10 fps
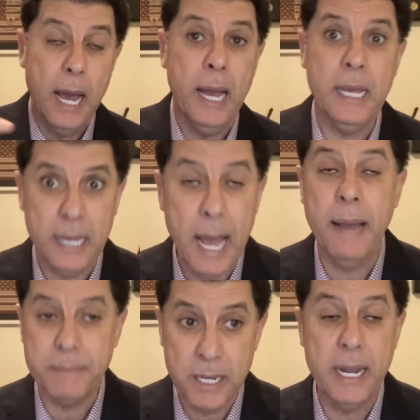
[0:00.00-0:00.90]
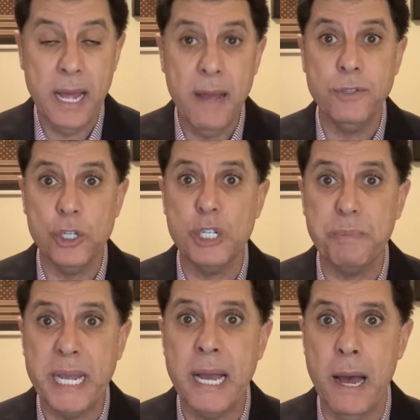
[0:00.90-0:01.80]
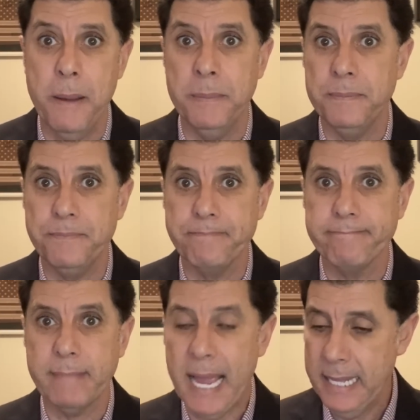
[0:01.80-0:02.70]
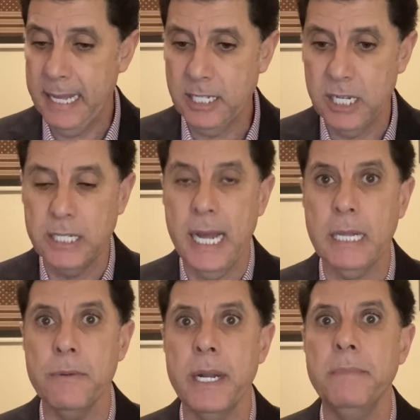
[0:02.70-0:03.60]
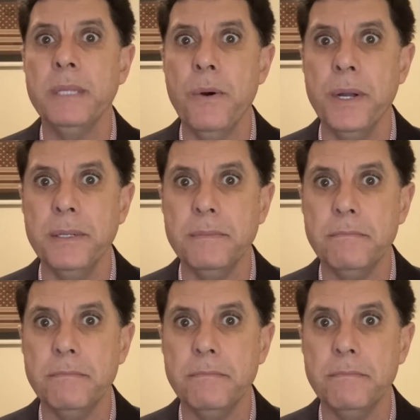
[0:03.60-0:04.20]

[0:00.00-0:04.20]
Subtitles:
I'm going to have to speak up. And that's exactly what I'm doing.